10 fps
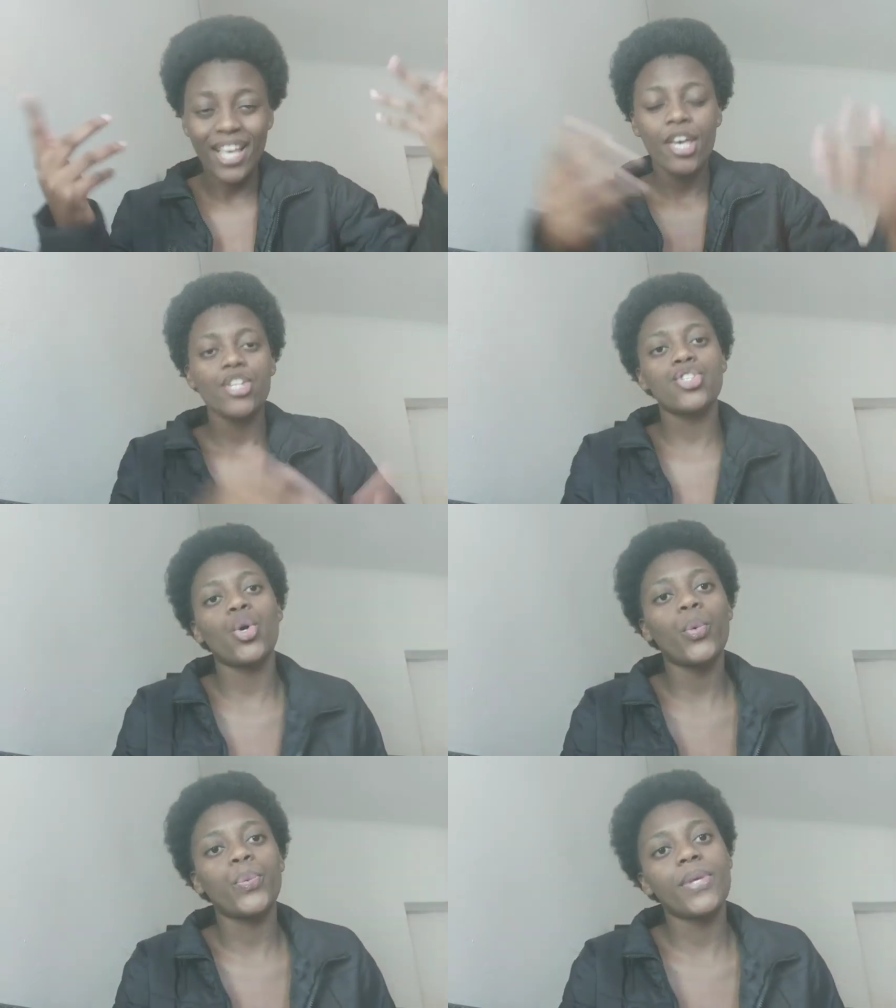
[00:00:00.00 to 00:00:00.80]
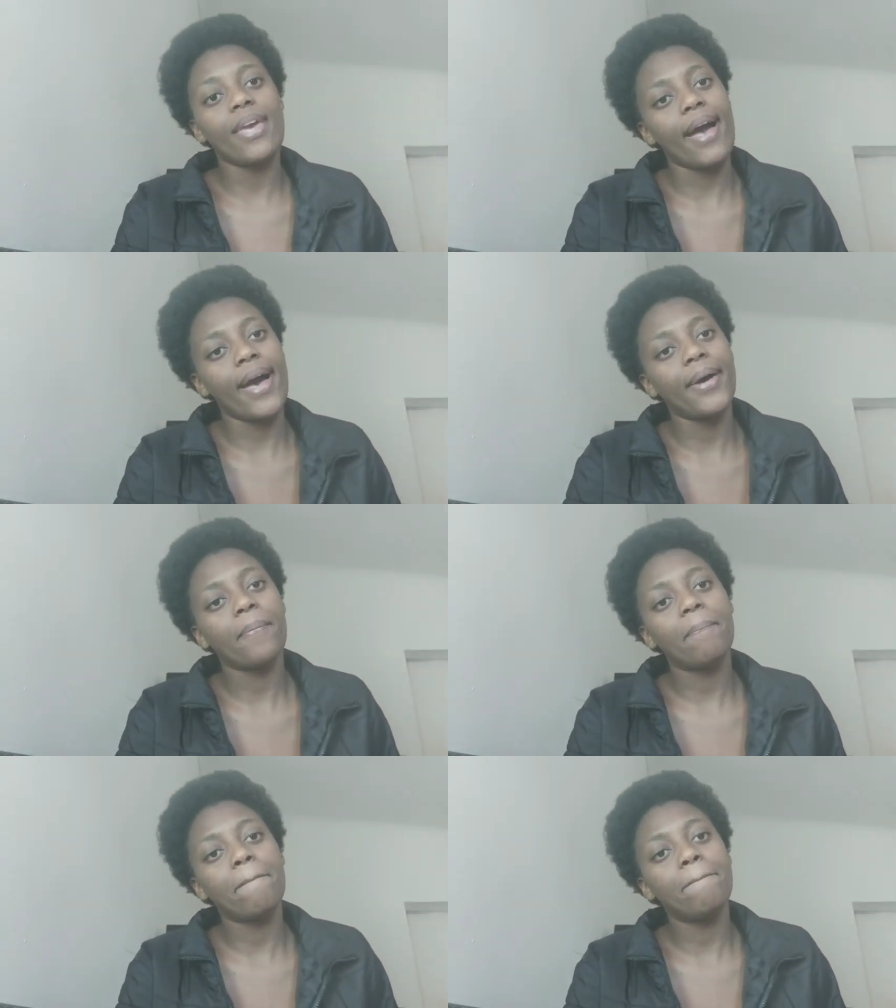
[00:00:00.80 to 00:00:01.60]
So yeah,
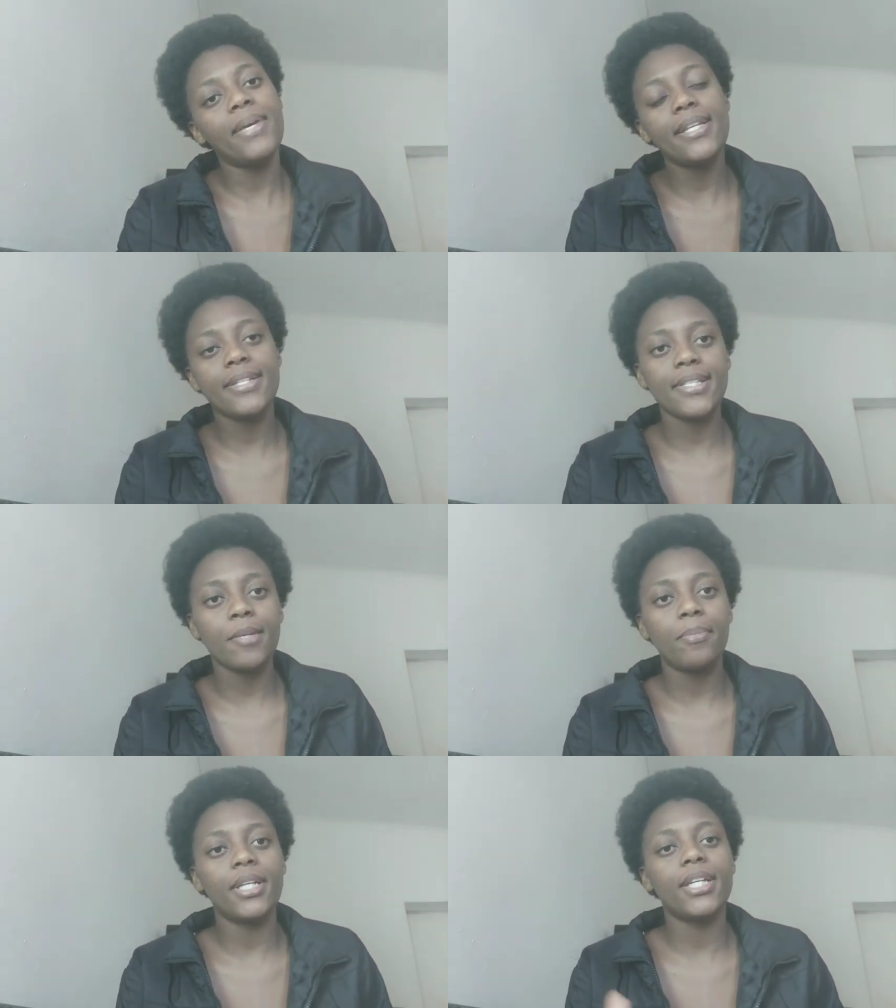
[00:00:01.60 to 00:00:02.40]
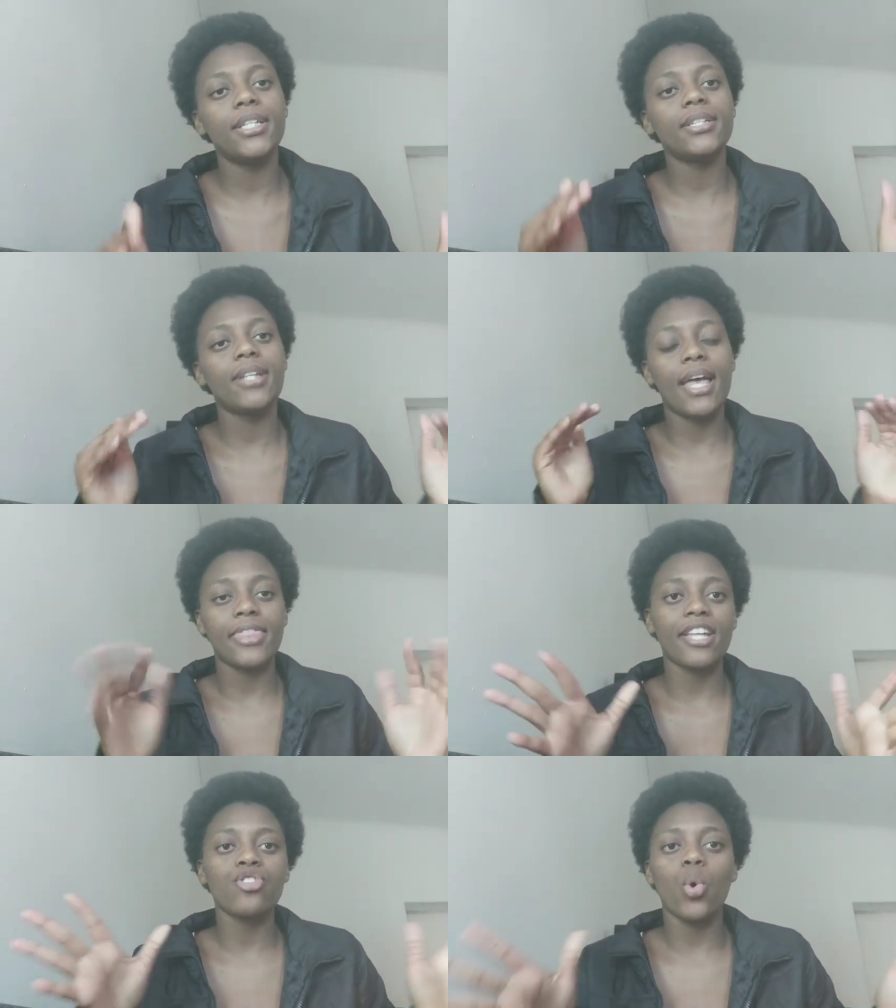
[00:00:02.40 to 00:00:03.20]
be disciplined, and
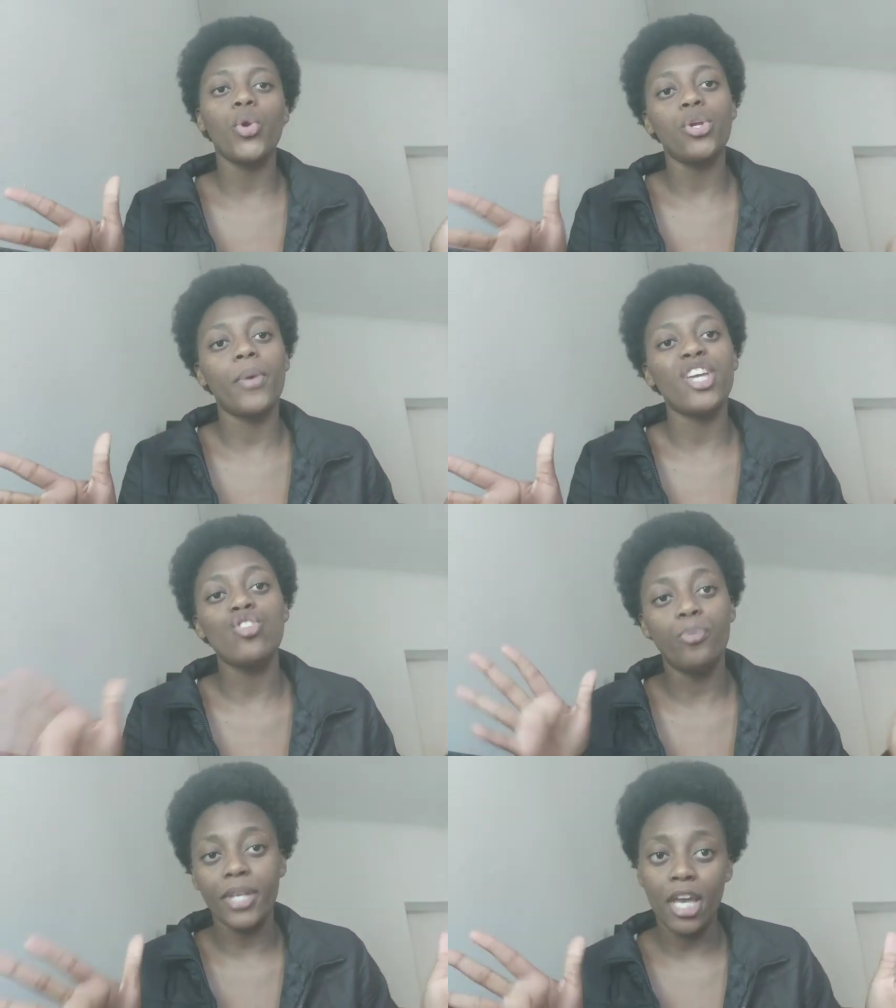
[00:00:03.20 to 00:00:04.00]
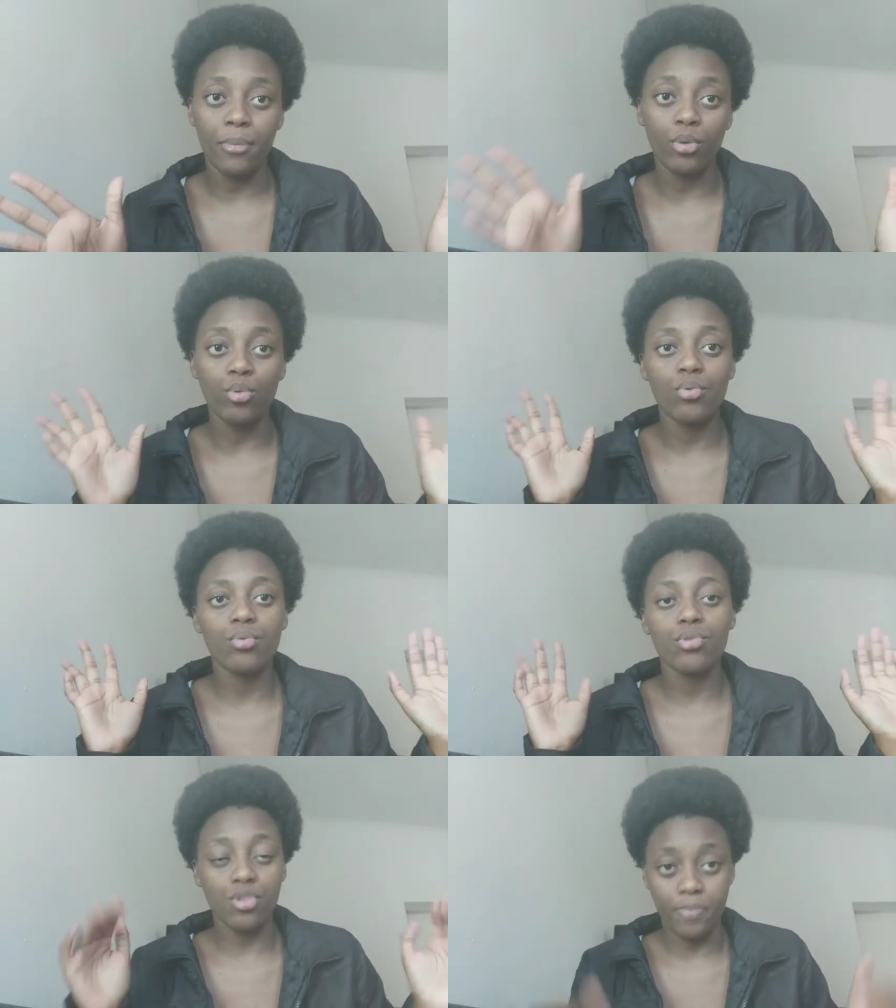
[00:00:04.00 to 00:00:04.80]
that's the only way you'll be able to